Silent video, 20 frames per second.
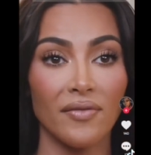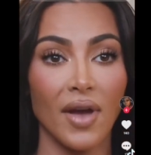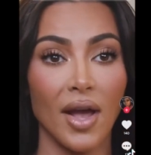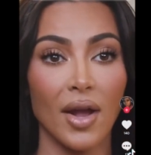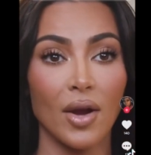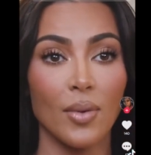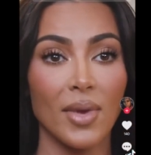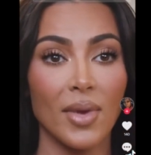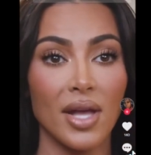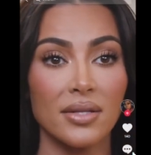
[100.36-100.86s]

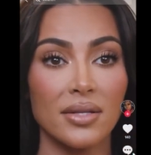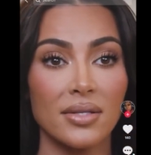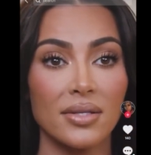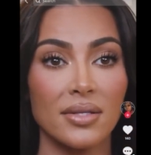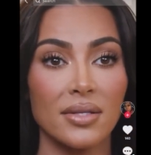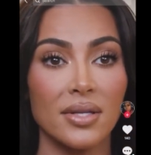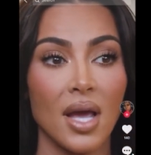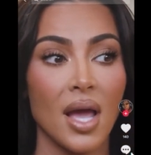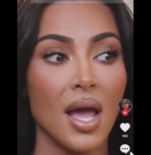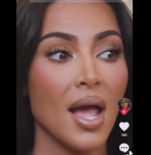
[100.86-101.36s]

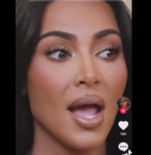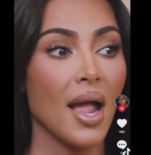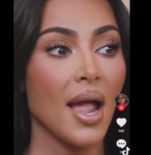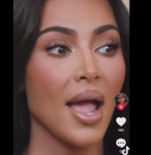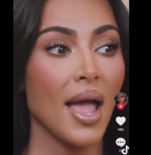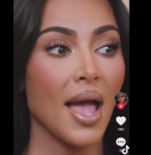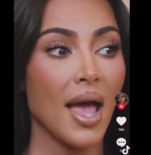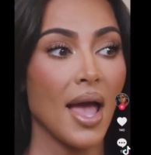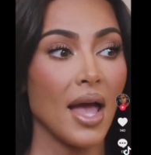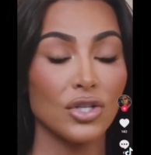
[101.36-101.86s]
environments
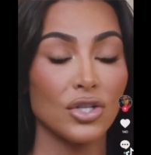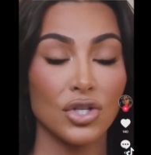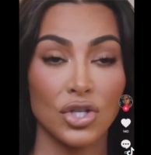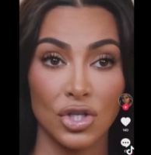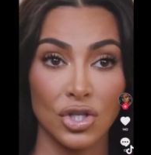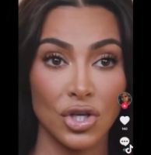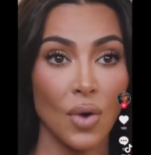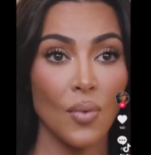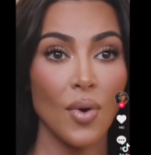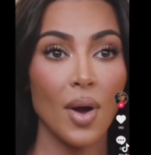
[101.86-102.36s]
and
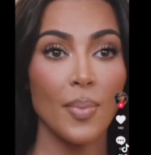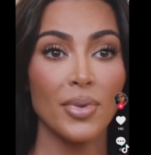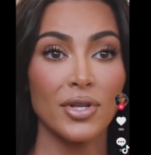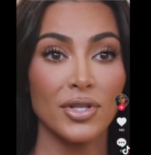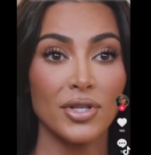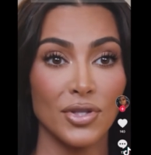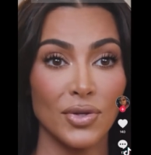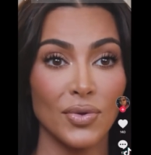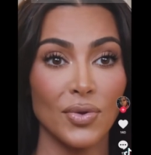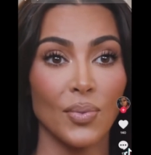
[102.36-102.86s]
show up
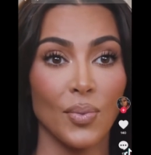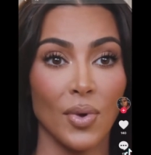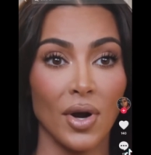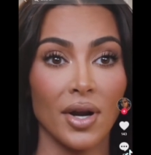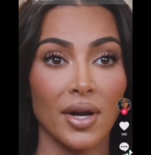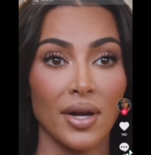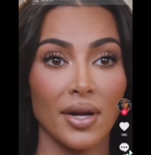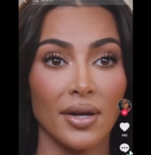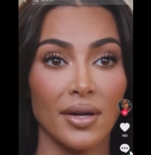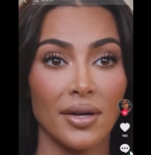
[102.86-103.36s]
and do the
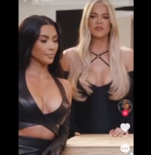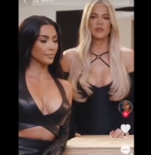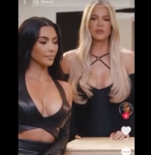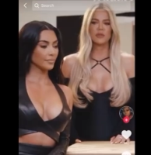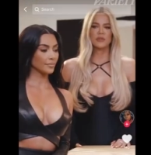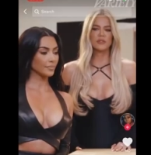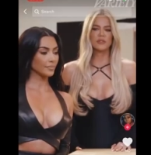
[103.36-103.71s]
work. If you're